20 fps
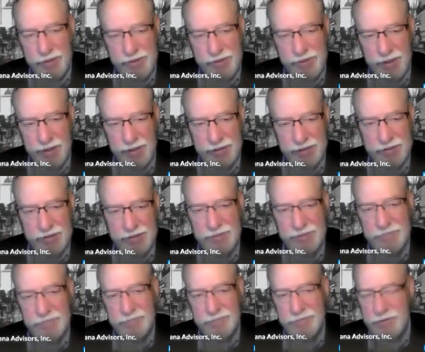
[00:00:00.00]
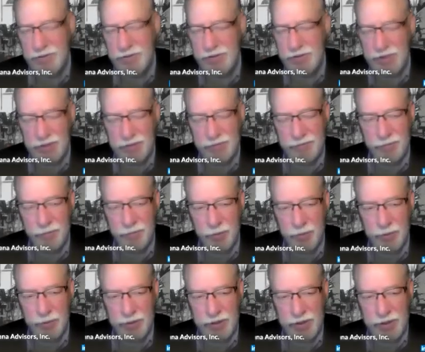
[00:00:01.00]
taxes, just like a
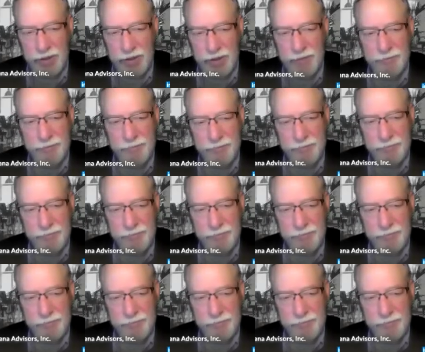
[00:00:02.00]
401k.